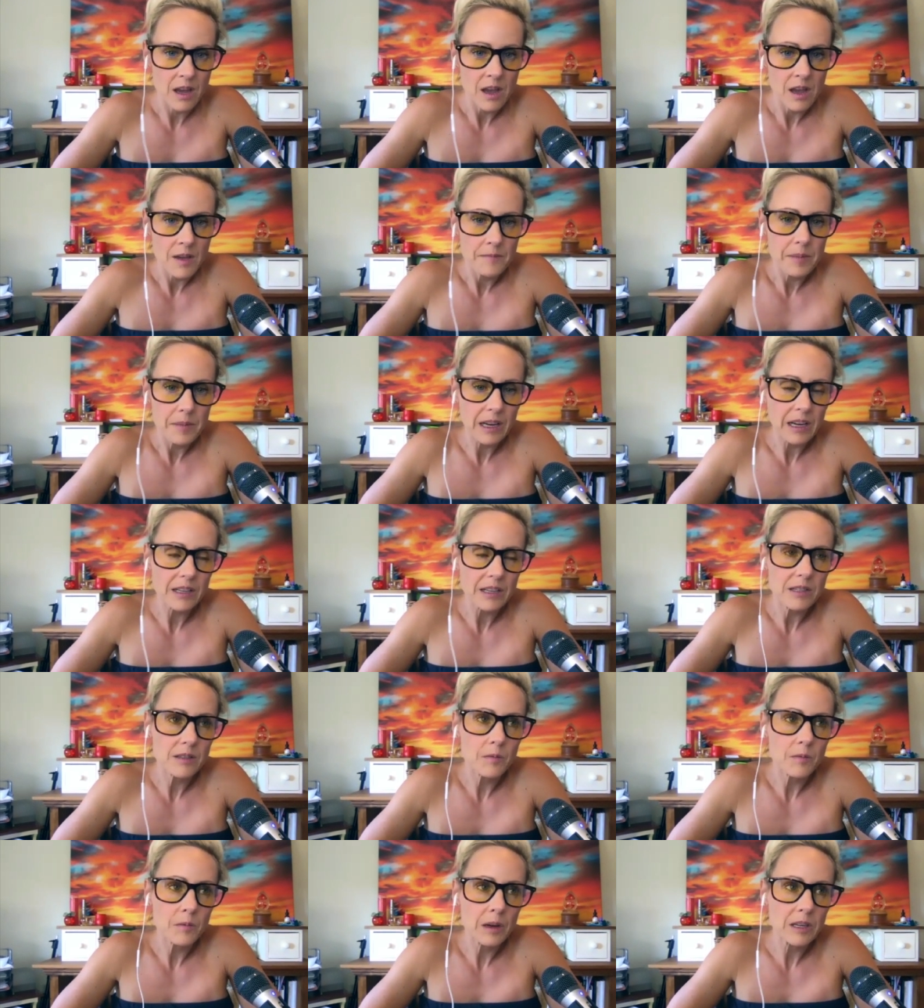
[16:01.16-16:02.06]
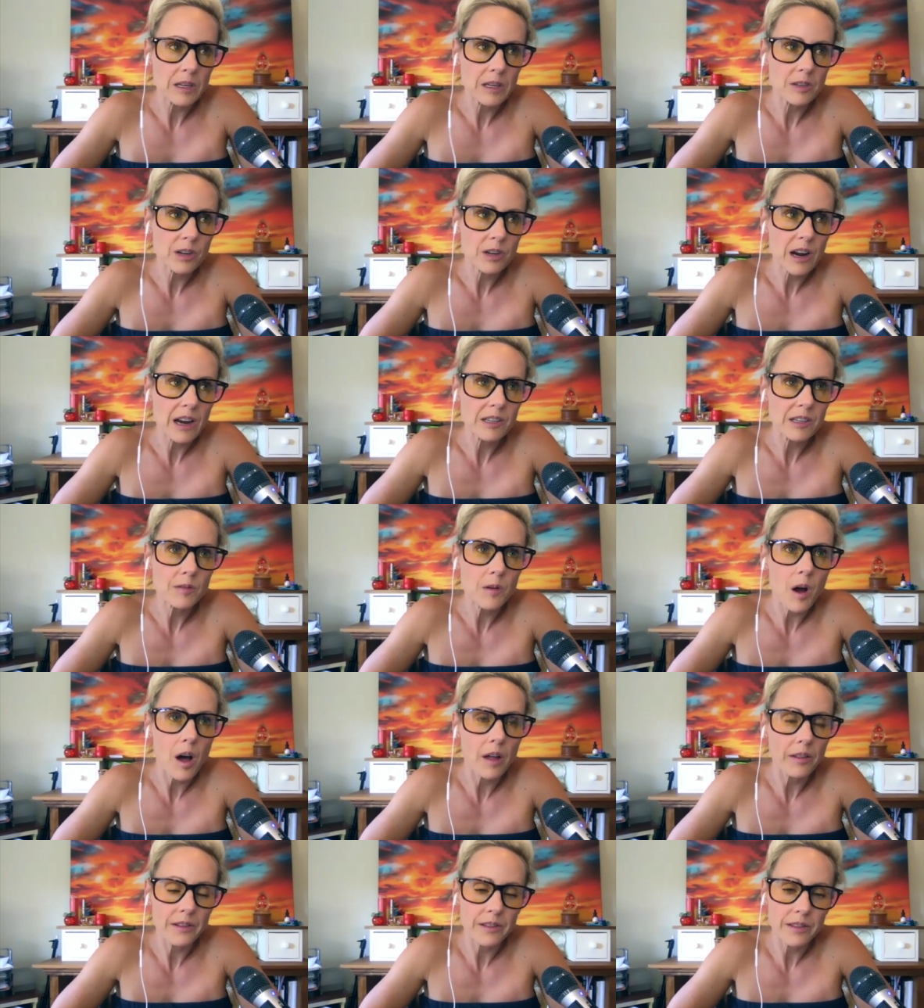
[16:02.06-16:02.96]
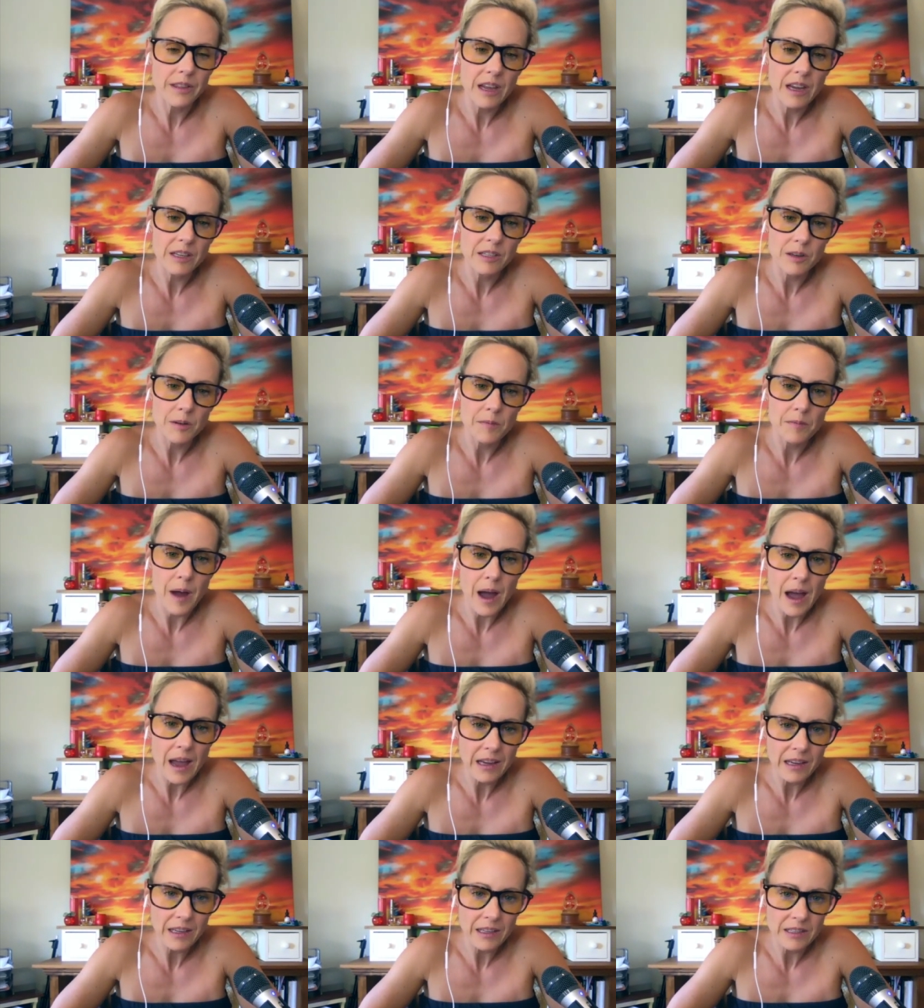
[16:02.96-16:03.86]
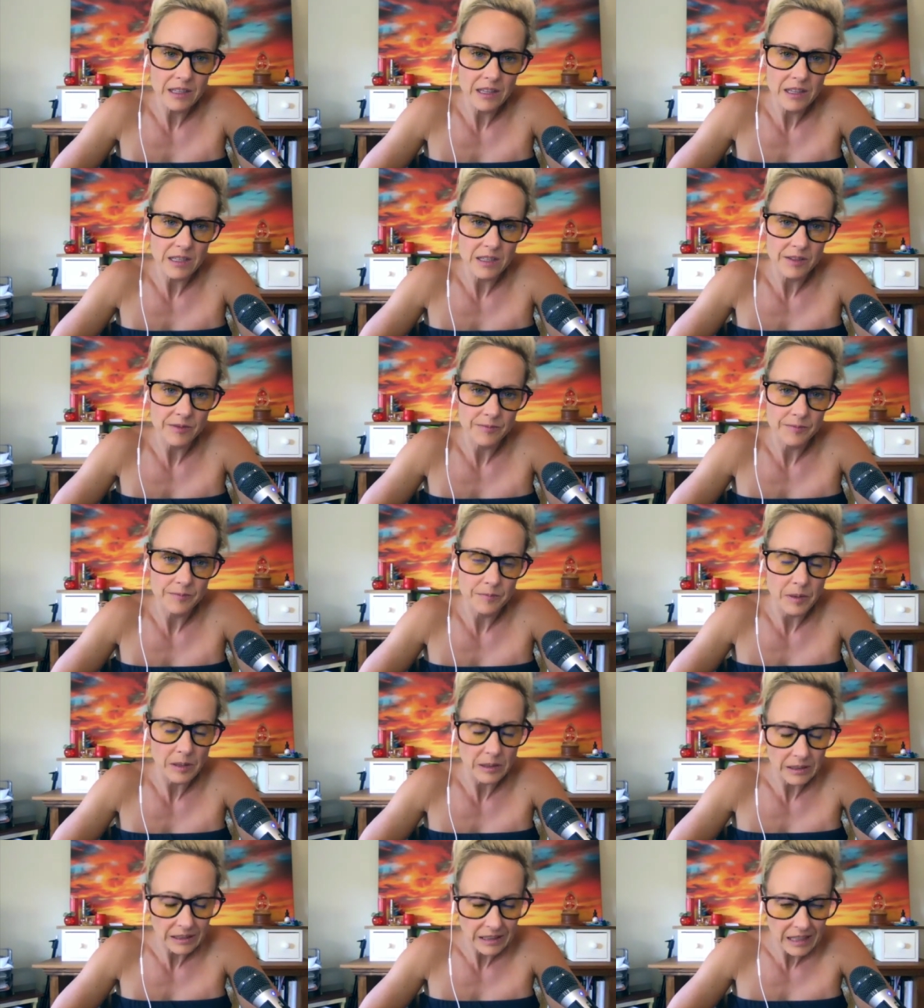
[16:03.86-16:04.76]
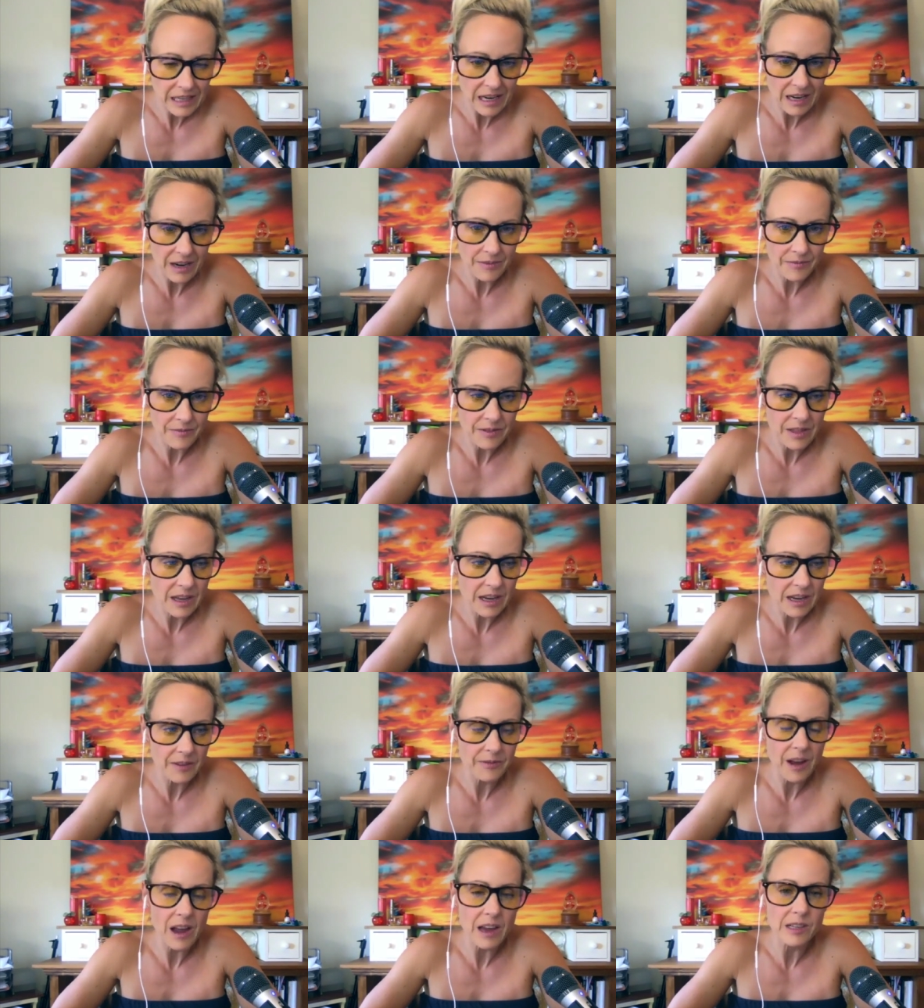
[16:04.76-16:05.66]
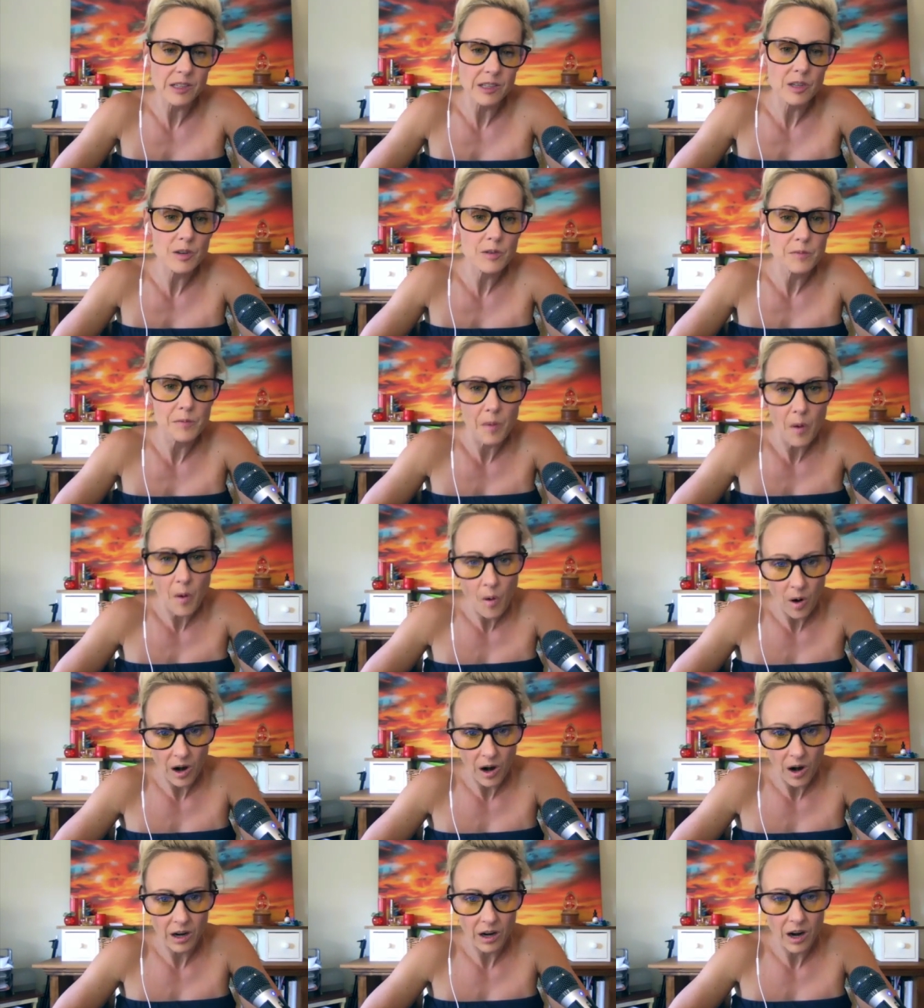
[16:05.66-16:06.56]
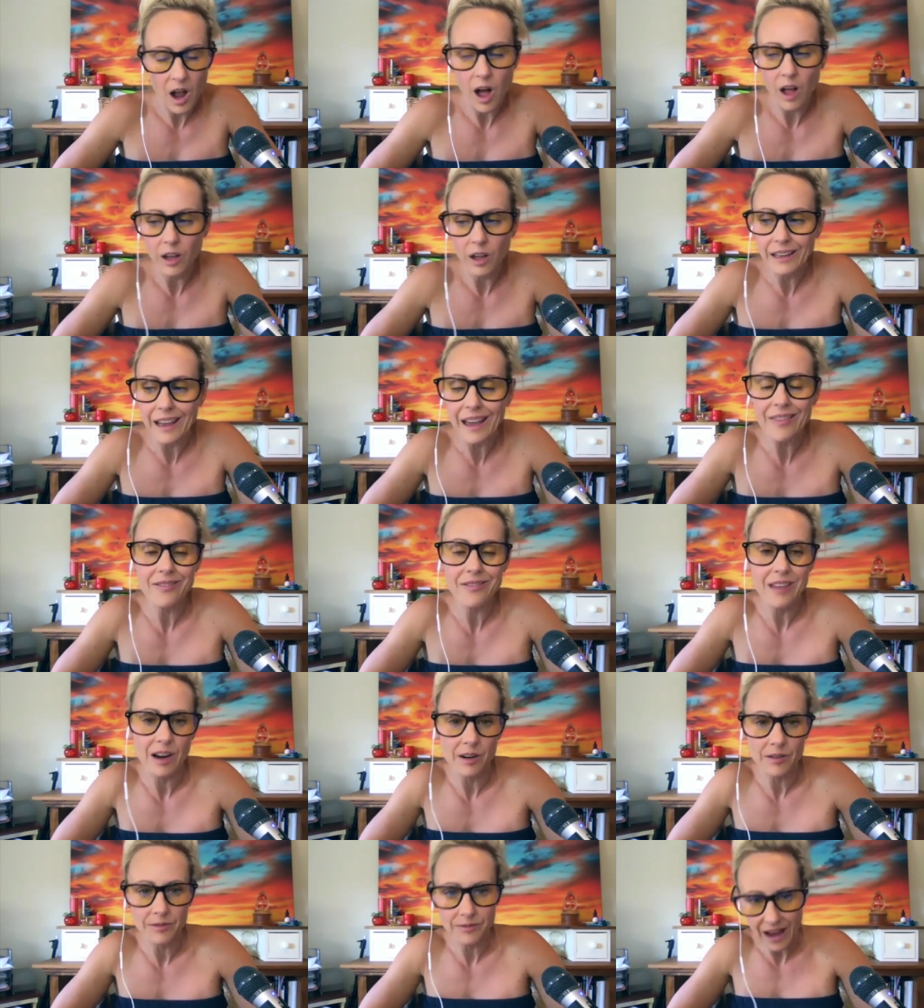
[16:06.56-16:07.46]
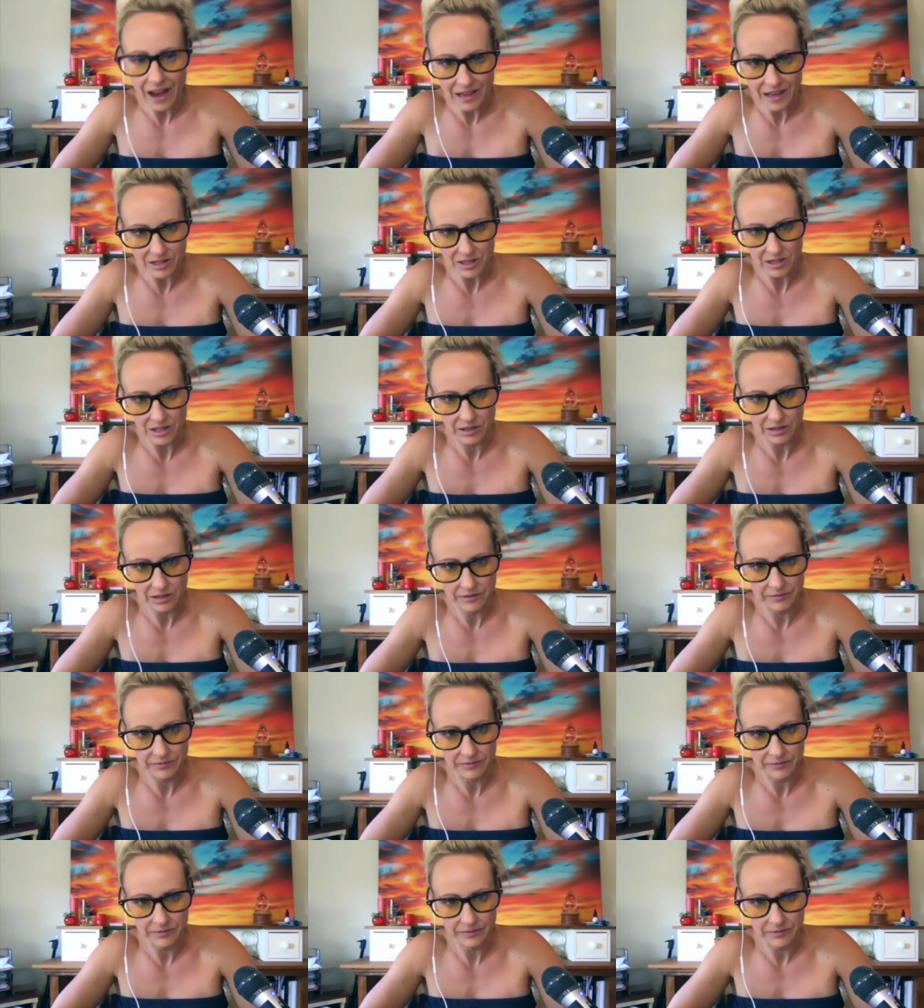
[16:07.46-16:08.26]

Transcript: because when you try and do all the things, you're buying into this belief that if I do more, I'll get there faster.